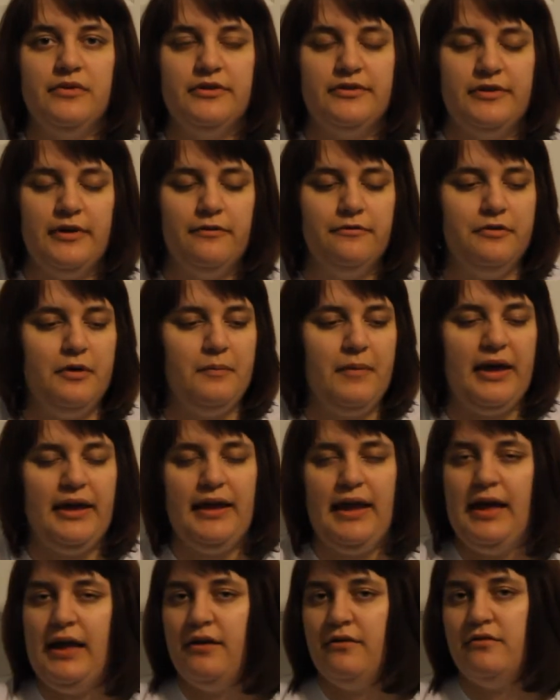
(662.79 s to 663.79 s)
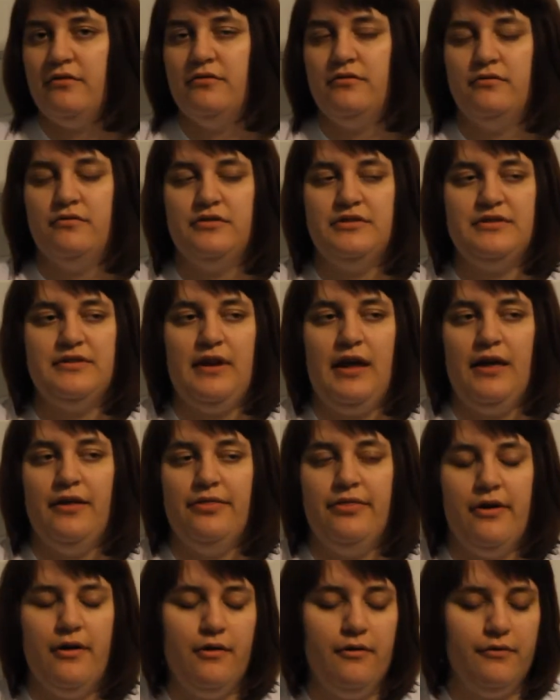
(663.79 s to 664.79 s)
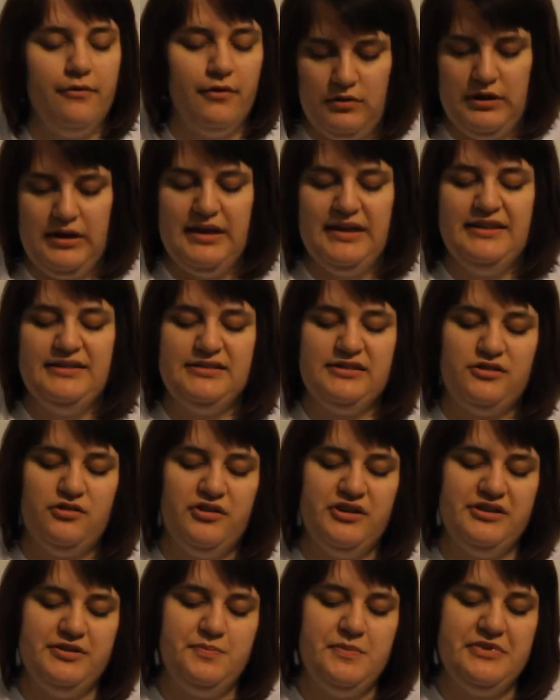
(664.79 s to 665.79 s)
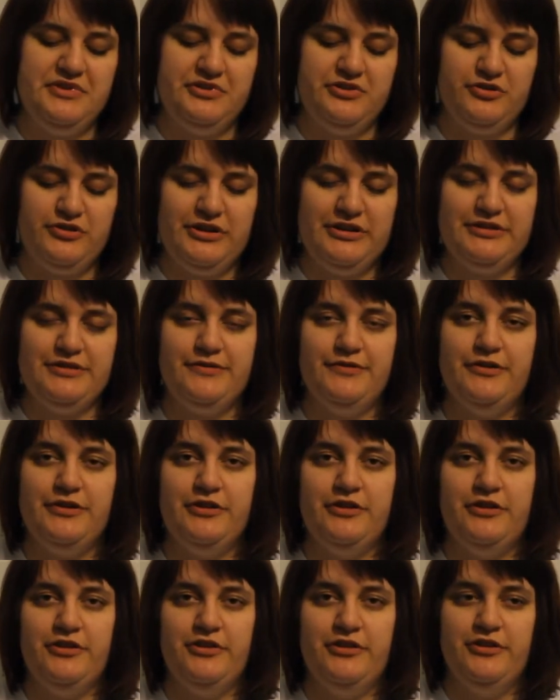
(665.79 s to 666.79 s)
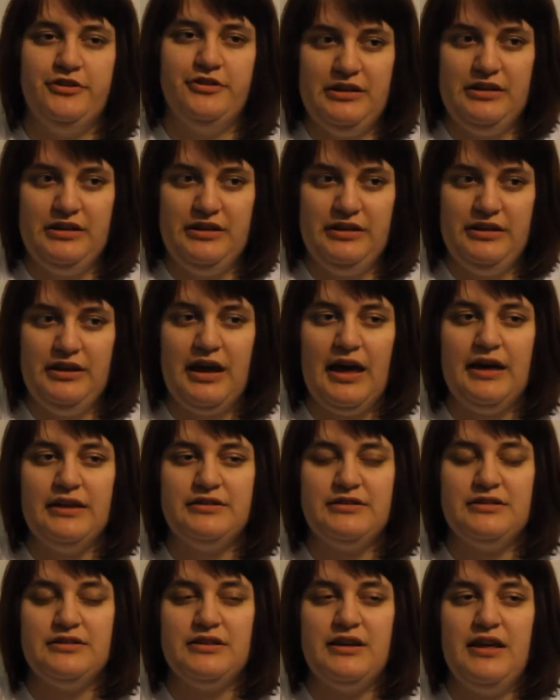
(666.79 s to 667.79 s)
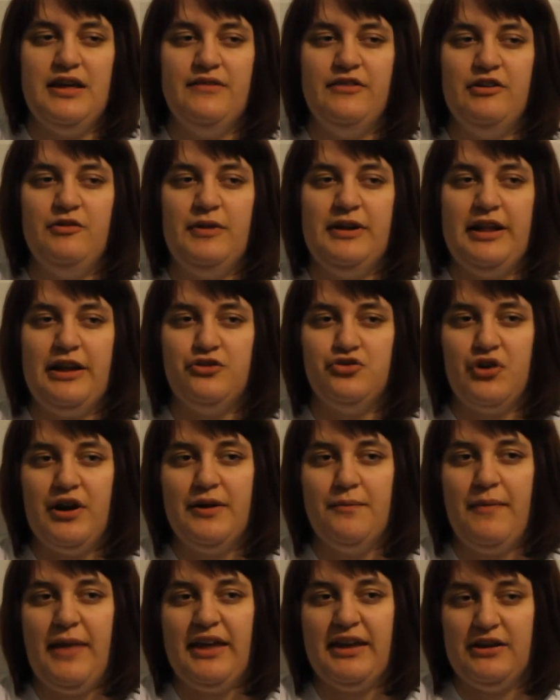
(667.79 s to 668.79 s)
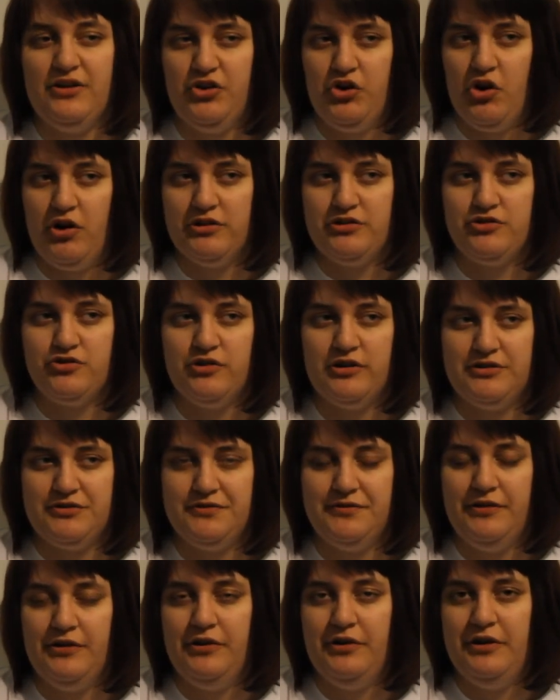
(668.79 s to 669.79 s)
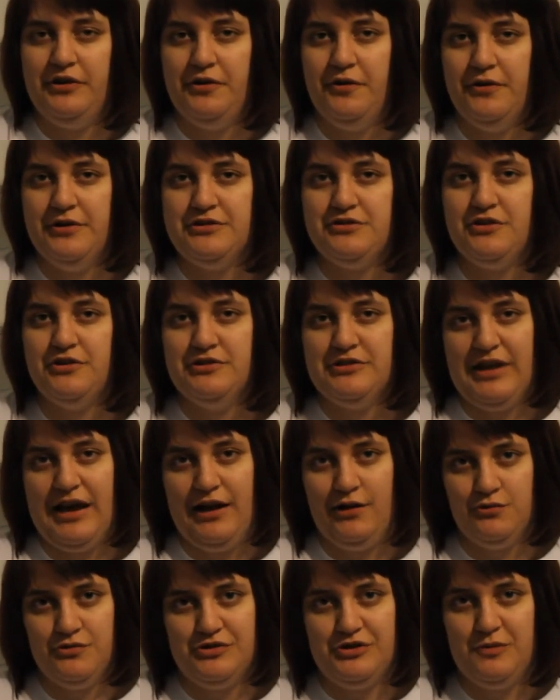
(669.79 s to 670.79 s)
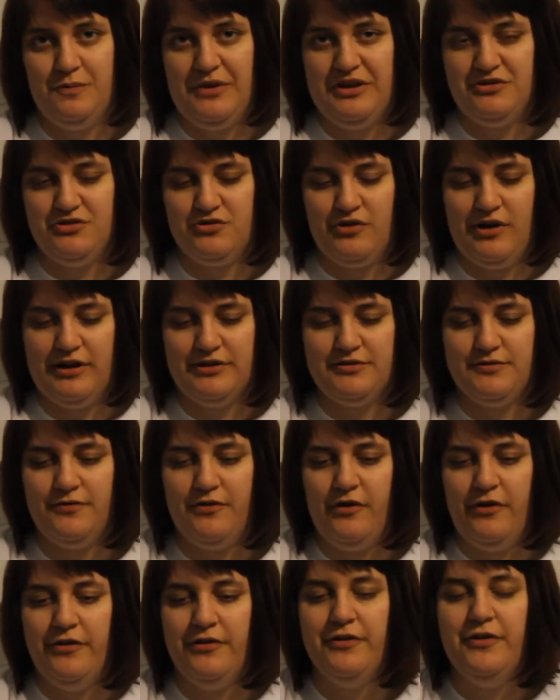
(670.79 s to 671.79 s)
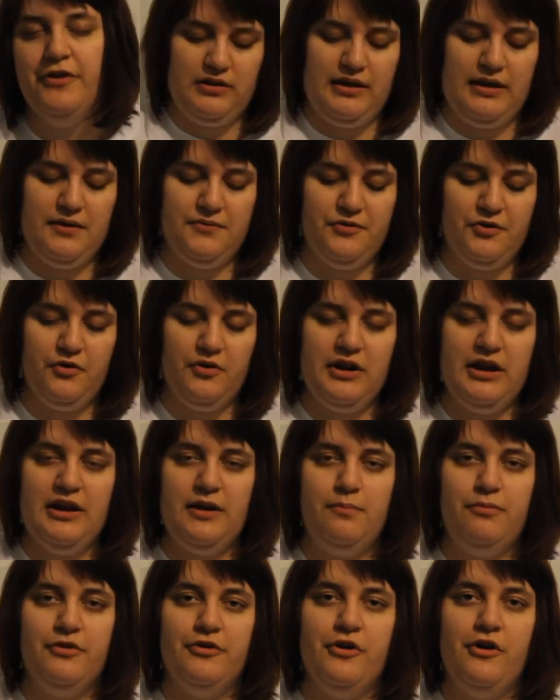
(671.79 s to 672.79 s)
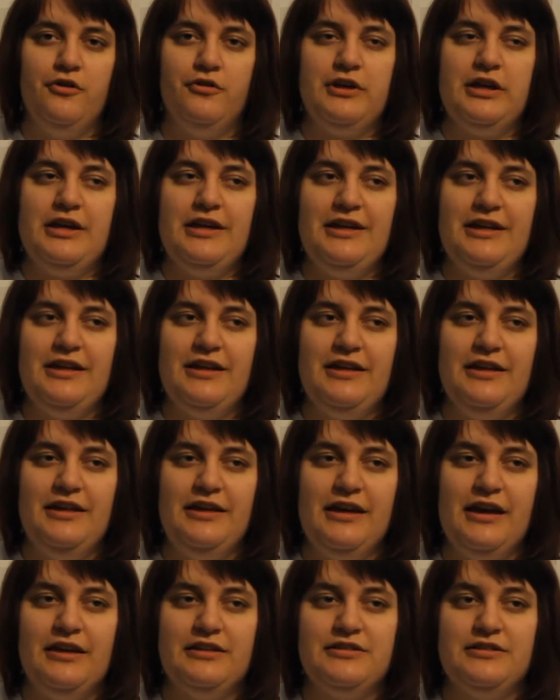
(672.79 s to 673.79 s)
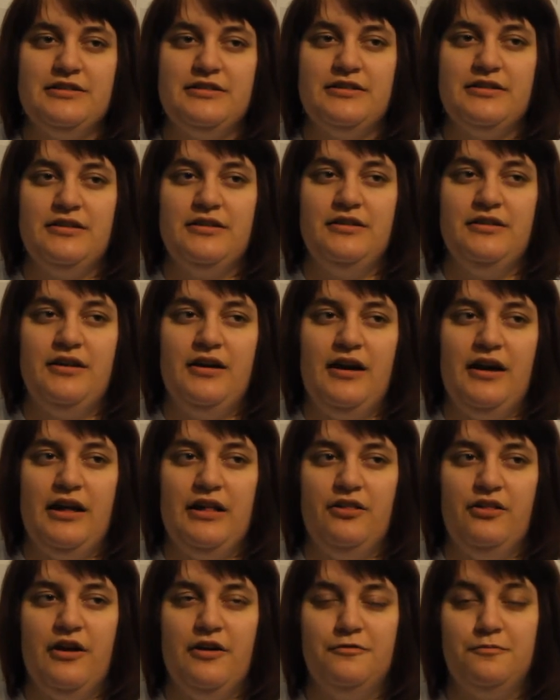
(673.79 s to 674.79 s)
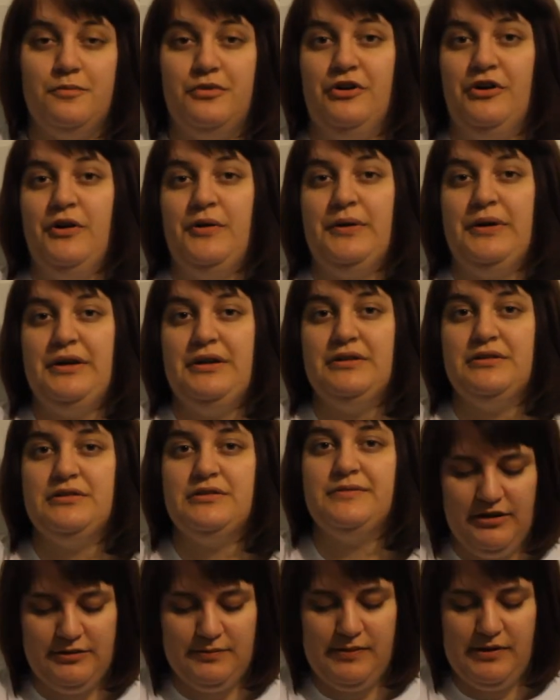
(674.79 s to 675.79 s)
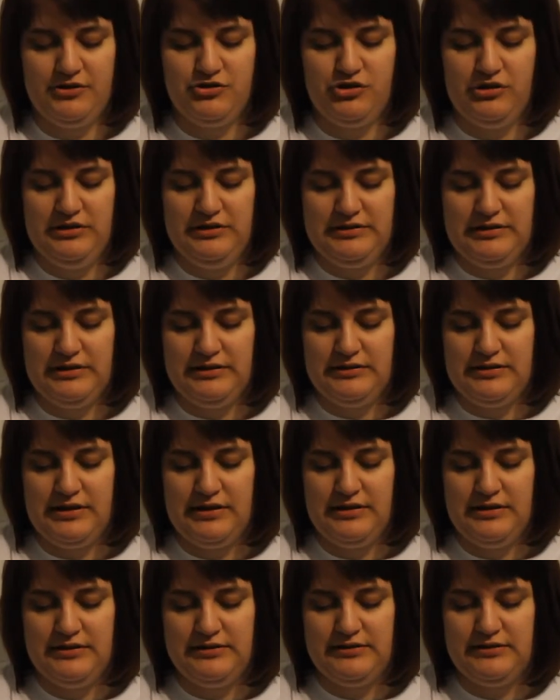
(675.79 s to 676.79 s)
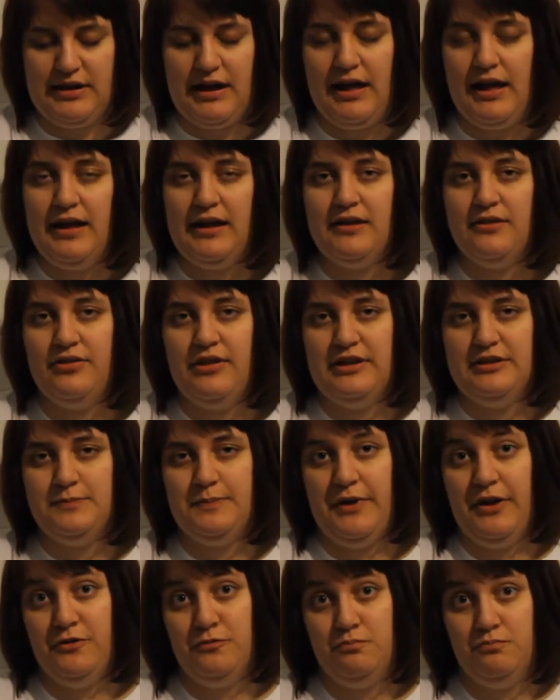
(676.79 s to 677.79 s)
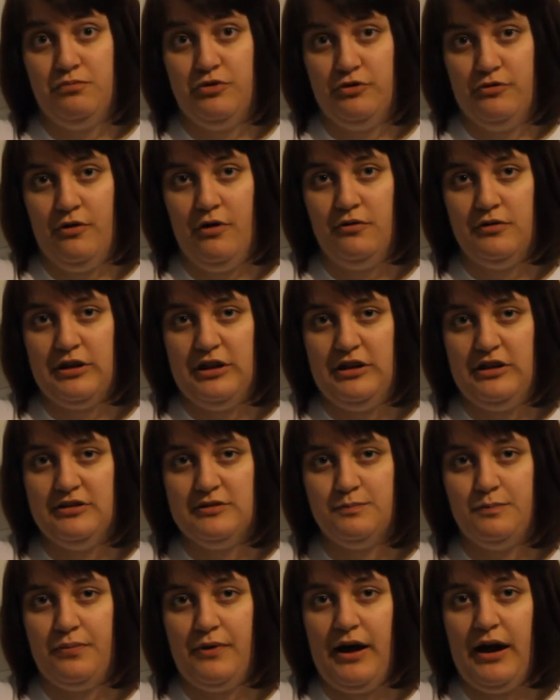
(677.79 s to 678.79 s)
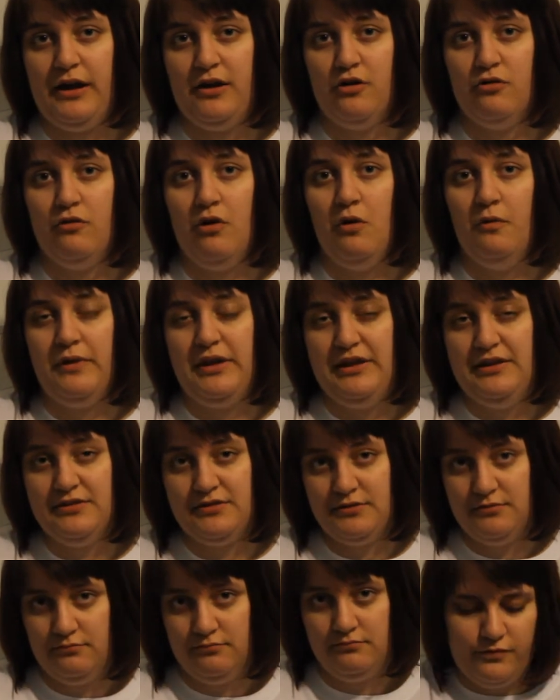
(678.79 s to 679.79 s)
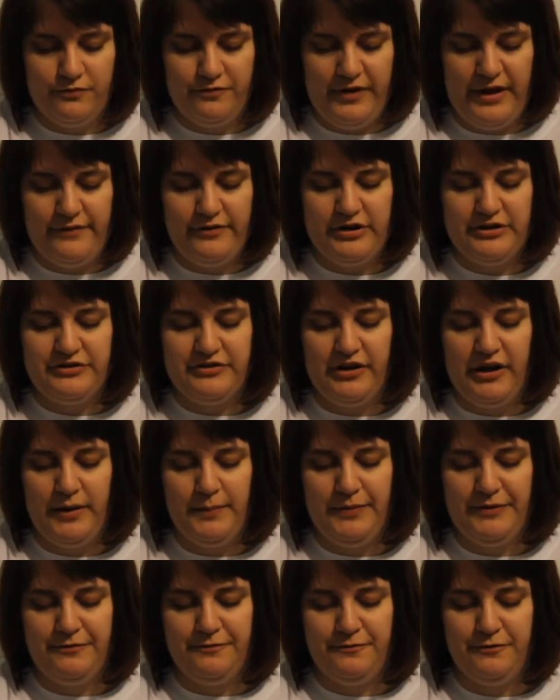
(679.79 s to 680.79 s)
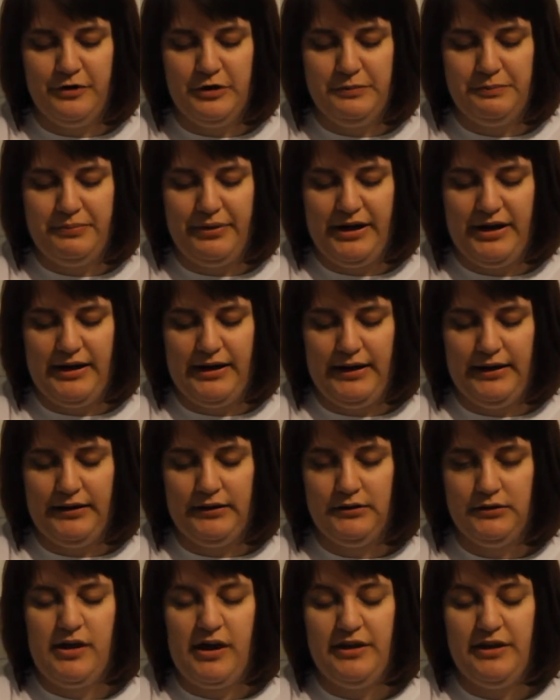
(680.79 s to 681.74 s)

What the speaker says: Some of them I can't stand though. Is Christmas stressful? Yes, even when I try to make it not stressful, it always turns out to be stressful. Ever eat a pierogi? Yes, I love pierogies. Especially since in this tag they spelled pierogies, pierogies. Favorite type of fruit pie?